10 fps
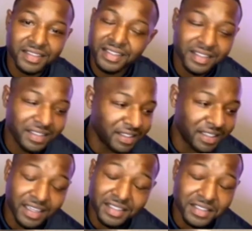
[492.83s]
you better
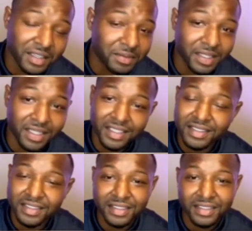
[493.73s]
talk and call those
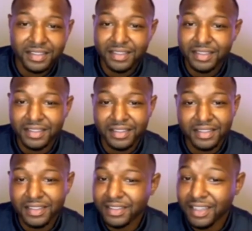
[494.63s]
people. Stop
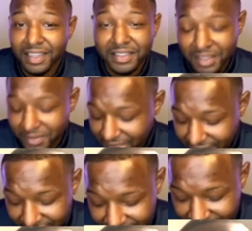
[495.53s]
playing. Don't play with those people.